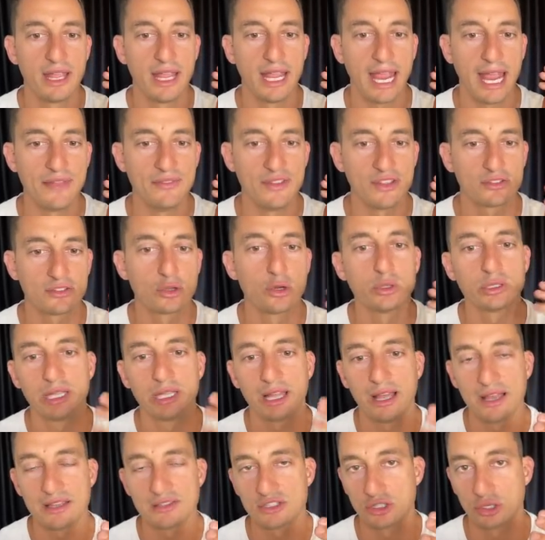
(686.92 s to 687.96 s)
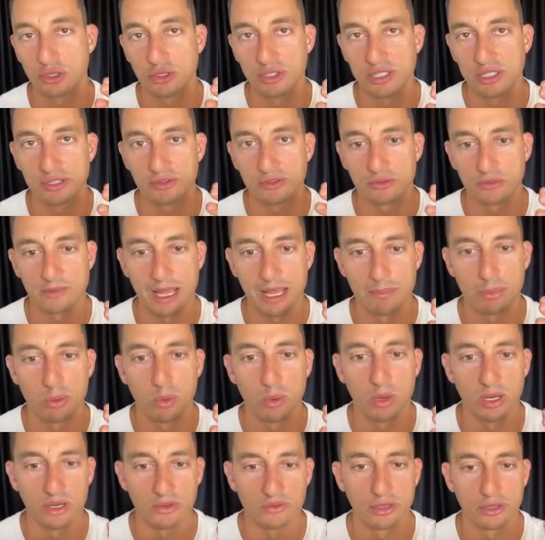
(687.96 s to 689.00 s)
And this could last two years from that
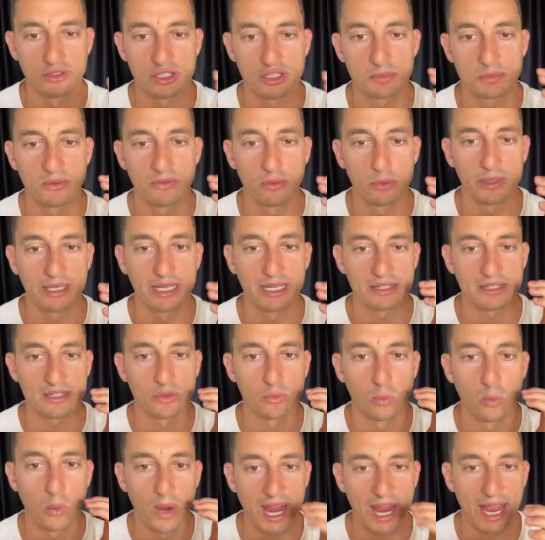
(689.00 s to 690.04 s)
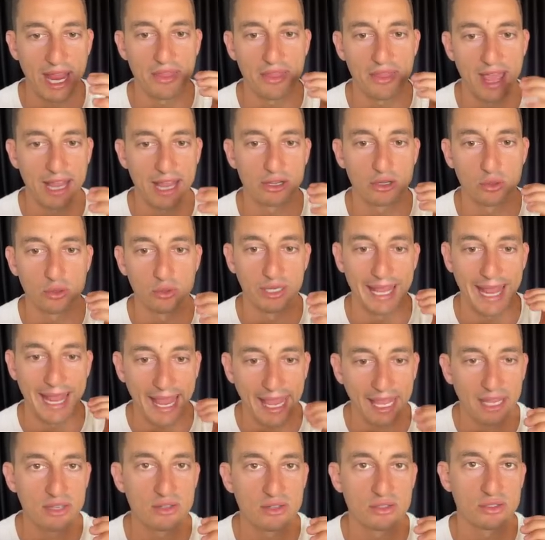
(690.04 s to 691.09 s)
point. So, just before we get to where that could
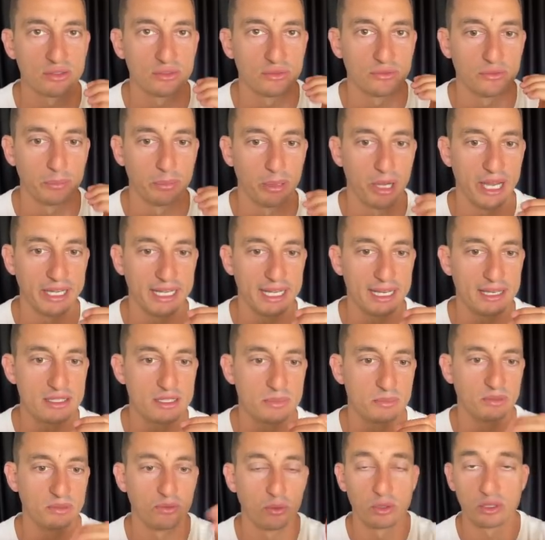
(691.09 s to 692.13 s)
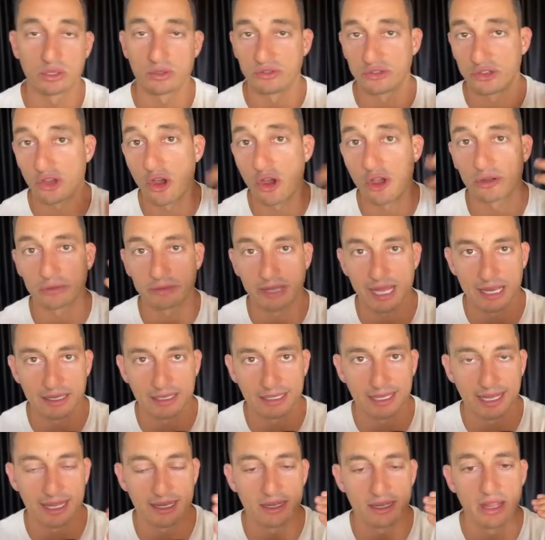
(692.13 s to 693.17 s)
end for Binance, before it could turn around
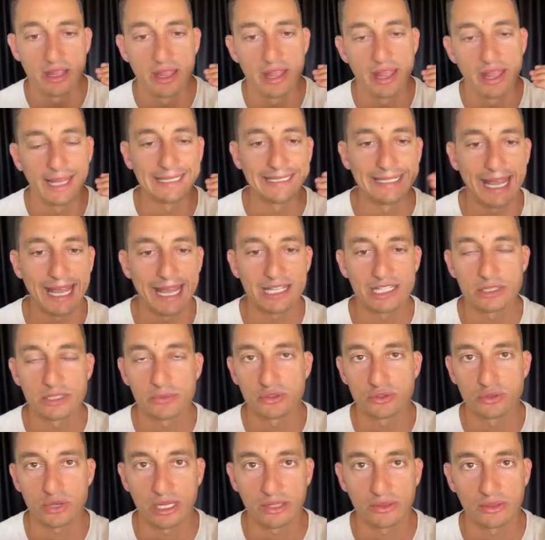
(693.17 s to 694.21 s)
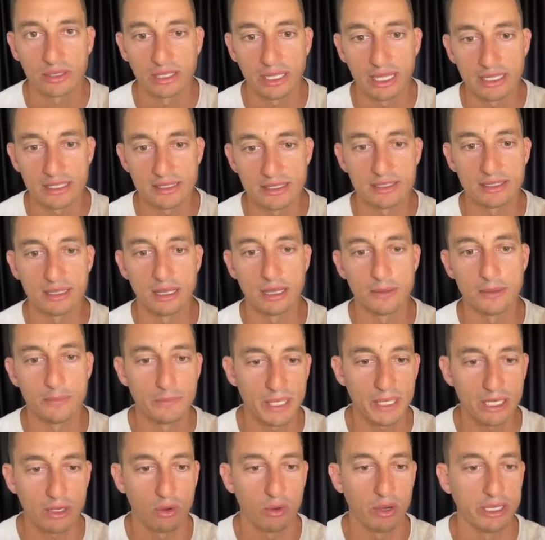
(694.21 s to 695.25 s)
again and gain some strength against uh,
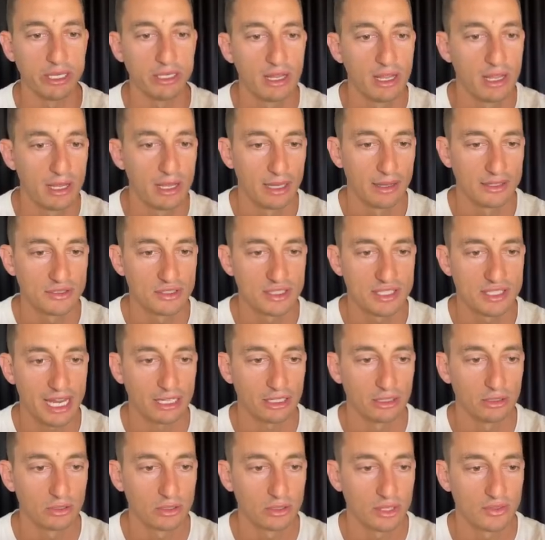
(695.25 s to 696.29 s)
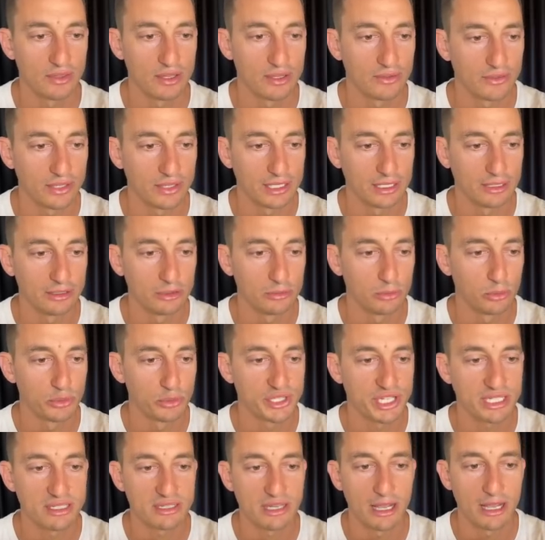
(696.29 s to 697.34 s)
Bitcoin, let's just take a look at this in a little more
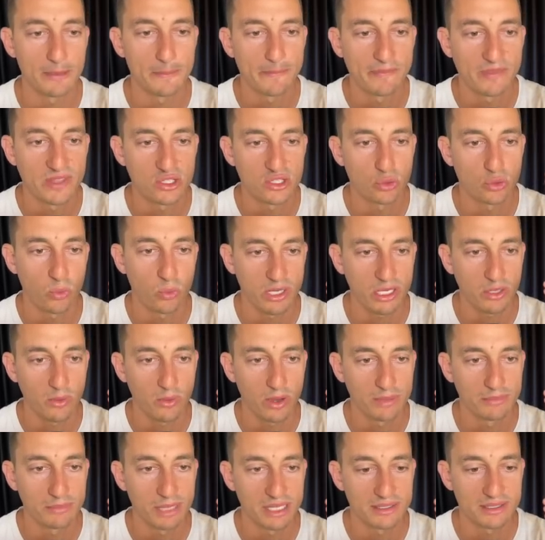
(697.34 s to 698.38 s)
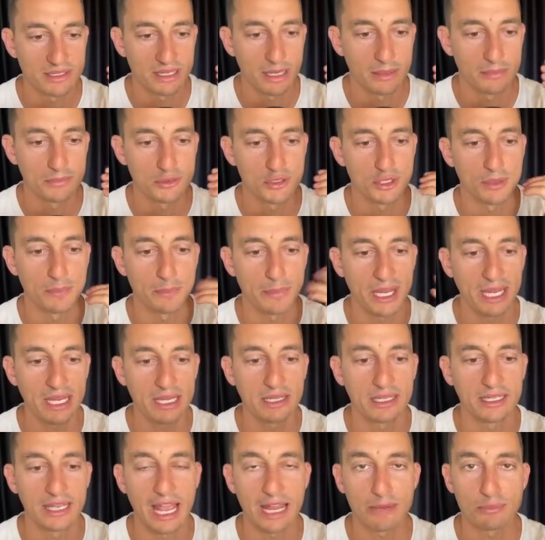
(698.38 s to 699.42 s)
detail. 21 months up to the
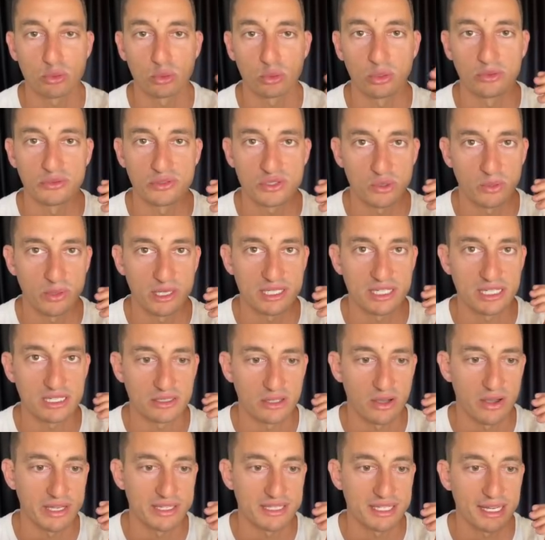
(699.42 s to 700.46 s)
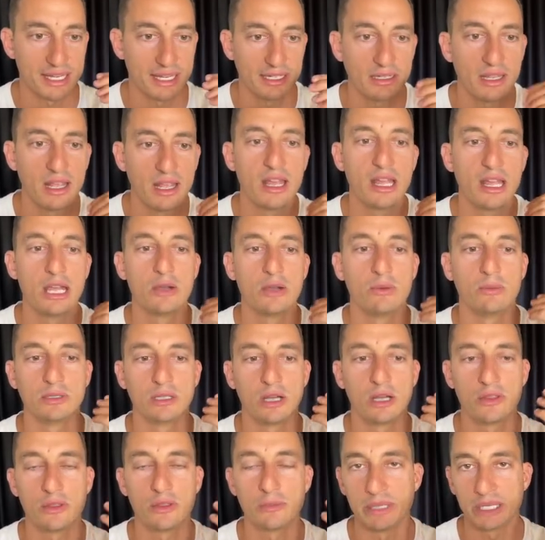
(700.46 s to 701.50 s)
peak in April of 2019, we
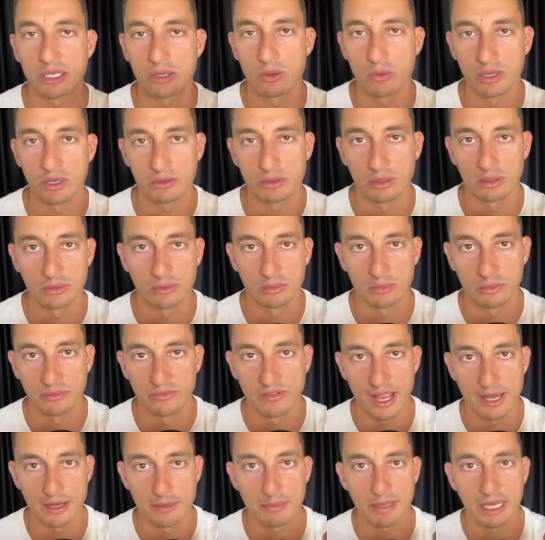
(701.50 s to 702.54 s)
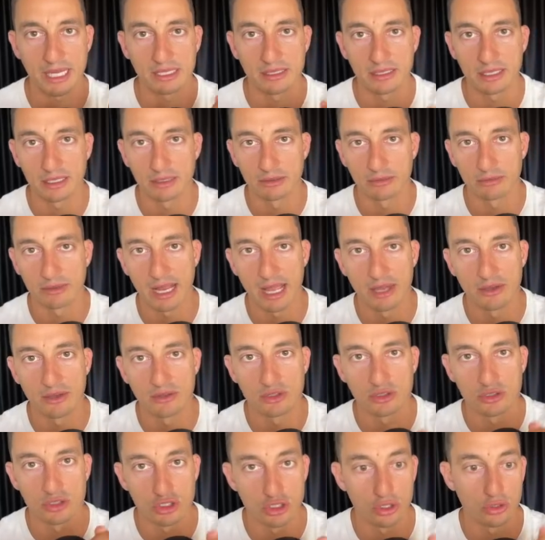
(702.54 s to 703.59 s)
know that Bitcoin found a peak in
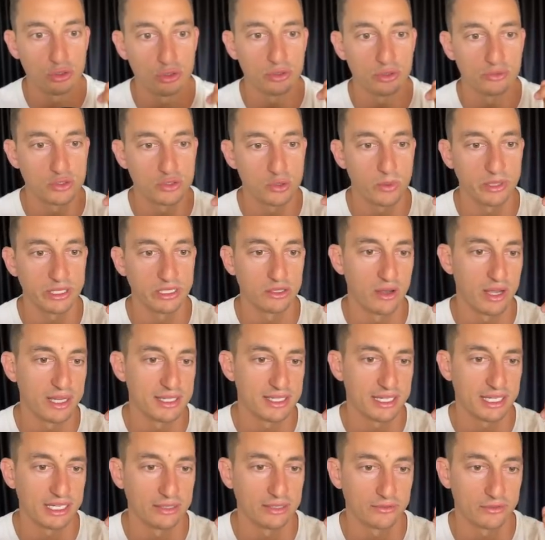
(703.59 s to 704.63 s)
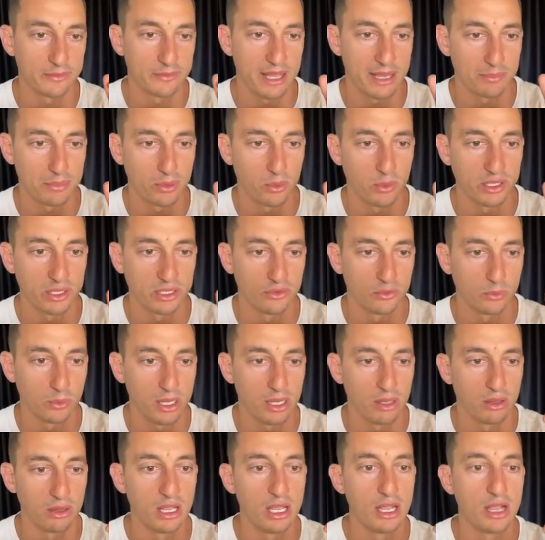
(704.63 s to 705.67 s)
around June of 2019 from that point as
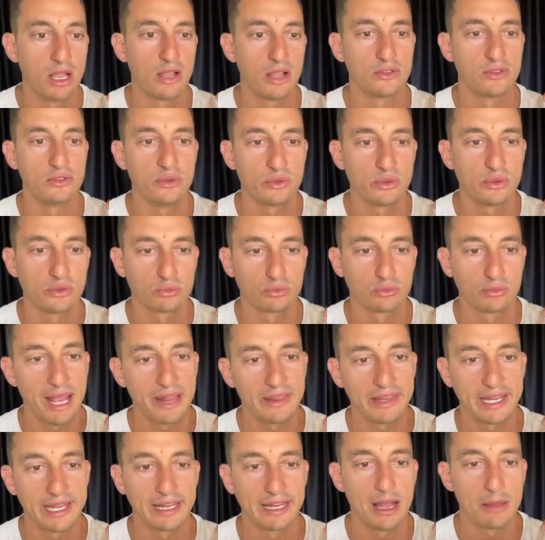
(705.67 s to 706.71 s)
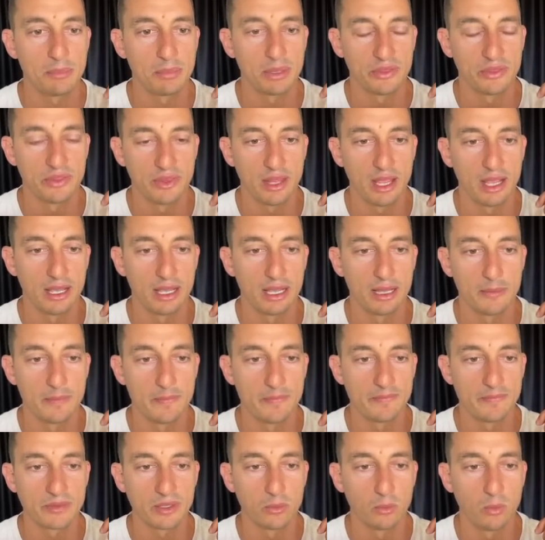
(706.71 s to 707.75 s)
well. So, this was rallying up at,
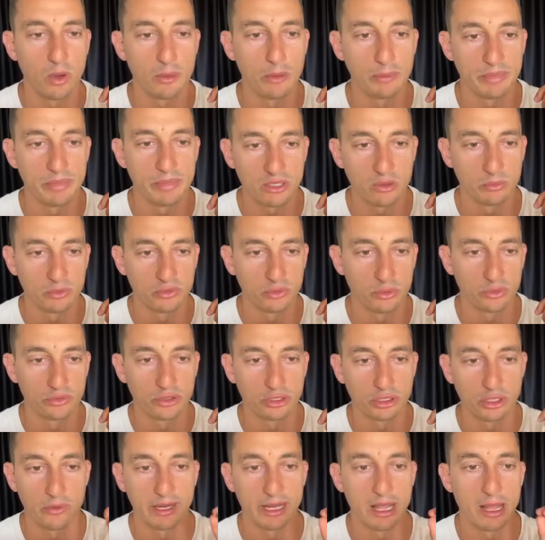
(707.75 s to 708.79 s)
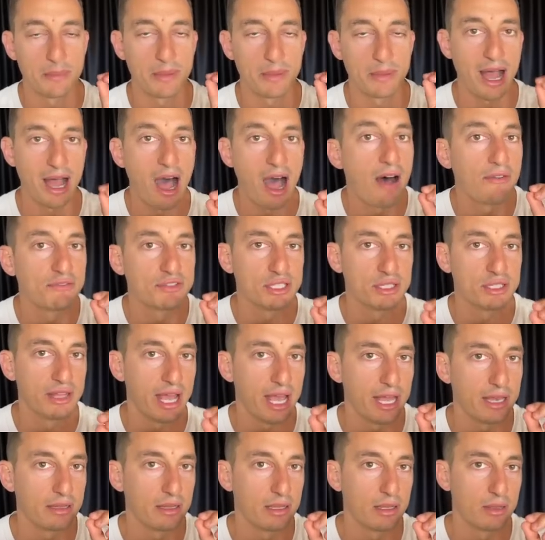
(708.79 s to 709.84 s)
um, while Bitcoin was also going up after
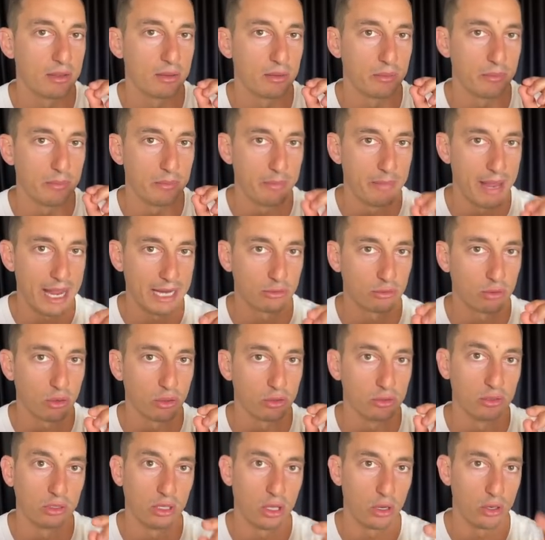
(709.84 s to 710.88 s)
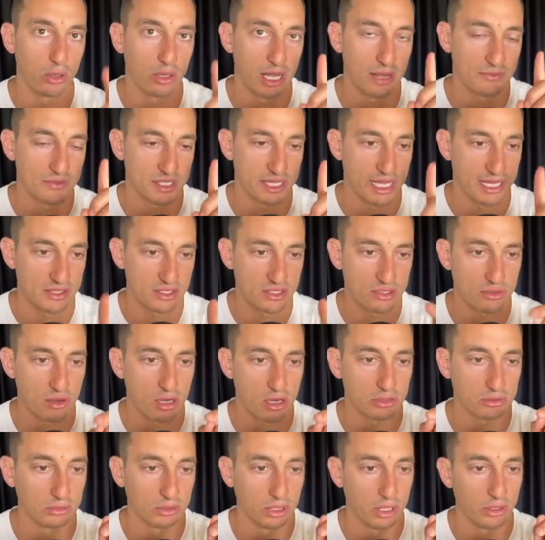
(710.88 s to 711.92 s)
that macro low, after that
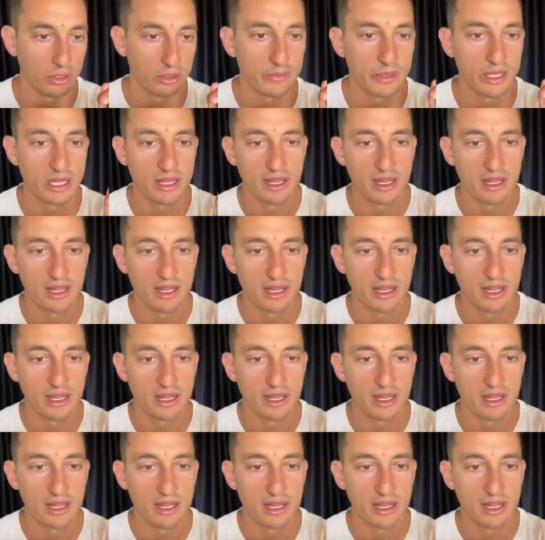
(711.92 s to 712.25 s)
cycle low.